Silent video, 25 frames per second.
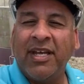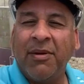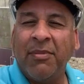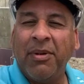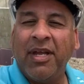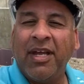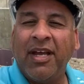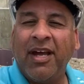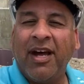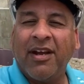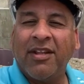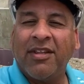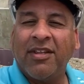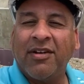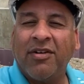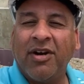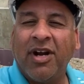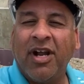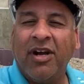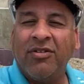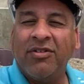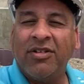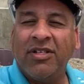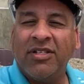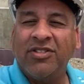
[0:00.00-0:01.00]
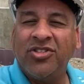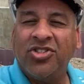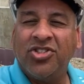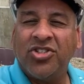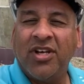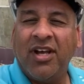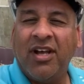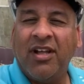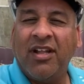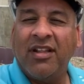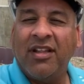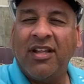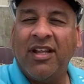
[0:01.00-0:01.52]
coming out of the ground,
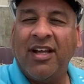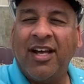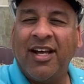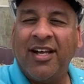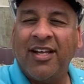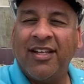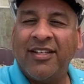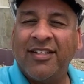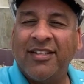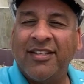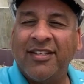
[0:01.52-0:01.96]
inshallah.